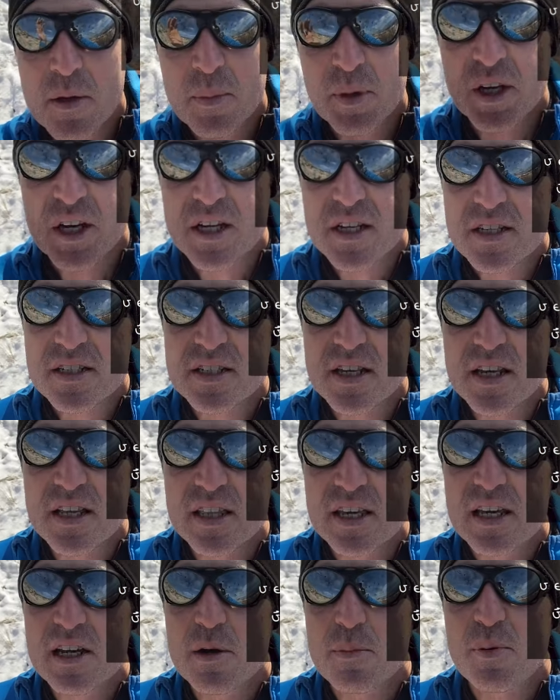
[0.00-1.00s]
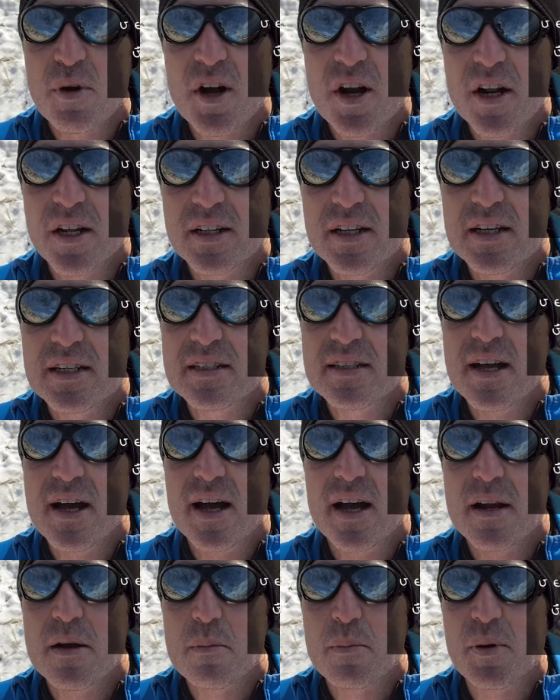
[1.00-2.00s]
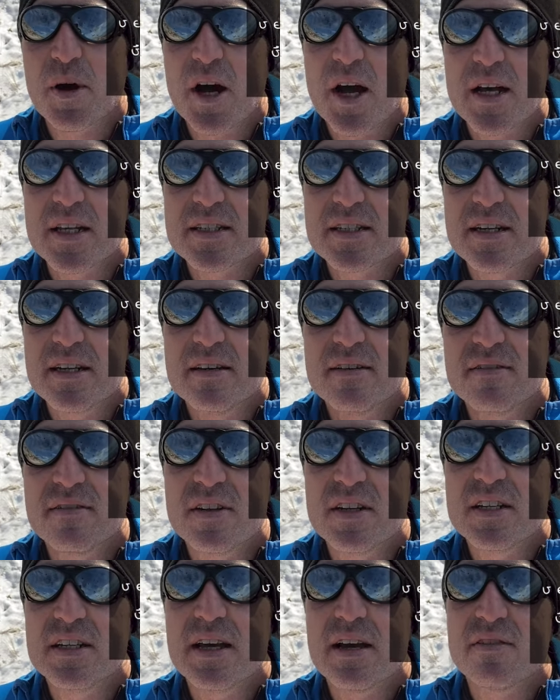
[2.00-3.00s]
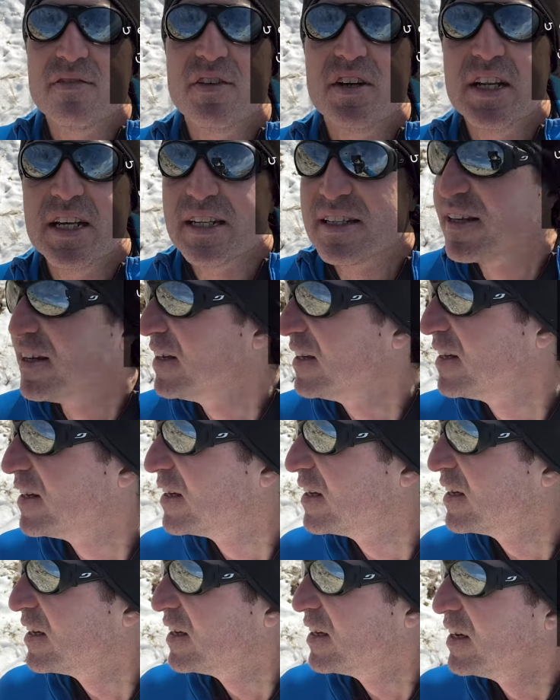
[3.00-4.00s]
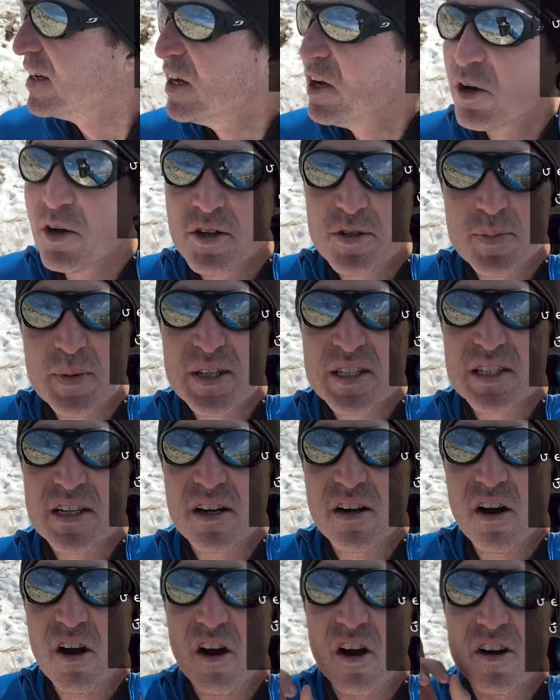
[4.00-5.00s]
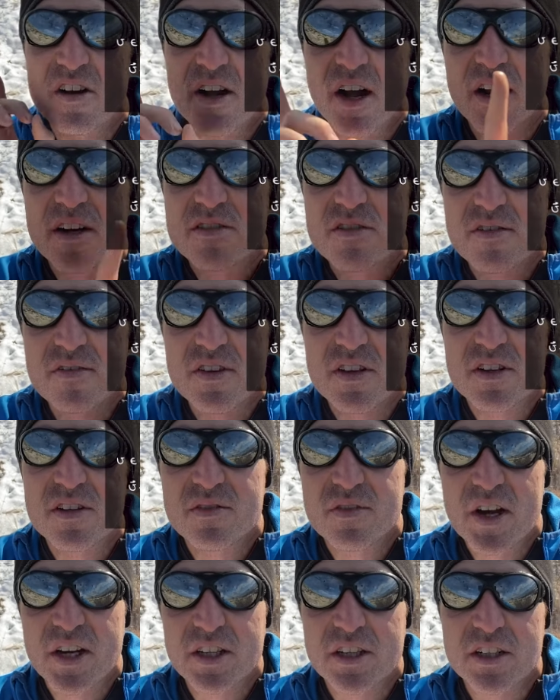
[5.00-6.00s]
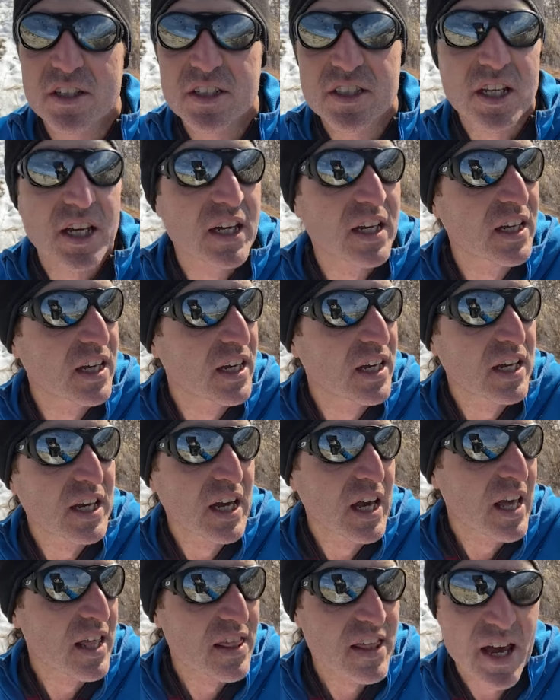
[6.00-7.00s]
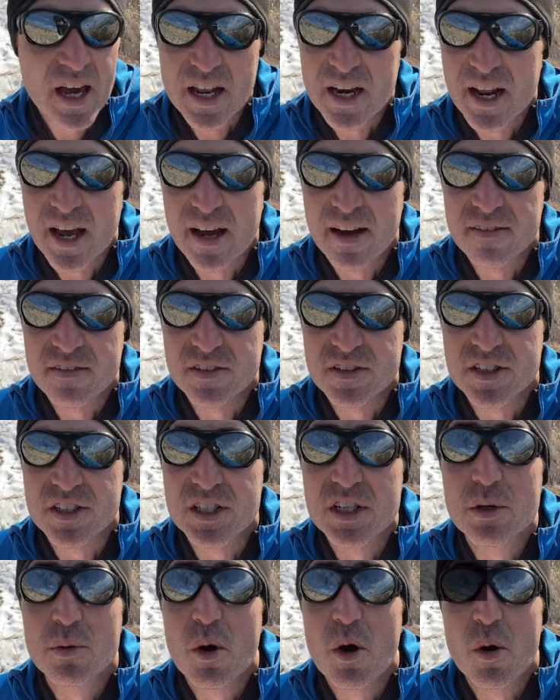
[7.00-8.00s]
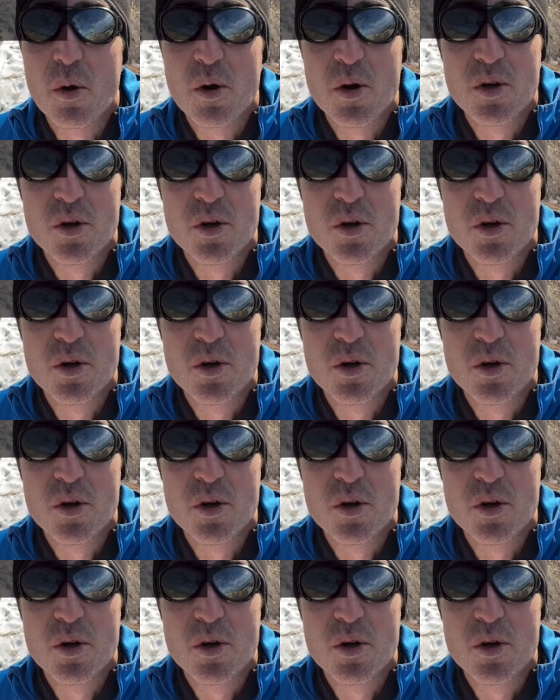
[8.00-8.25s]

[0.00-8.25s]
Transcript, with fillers: because the inner product is not positive definite, which means there are non-trivial vectors that have zero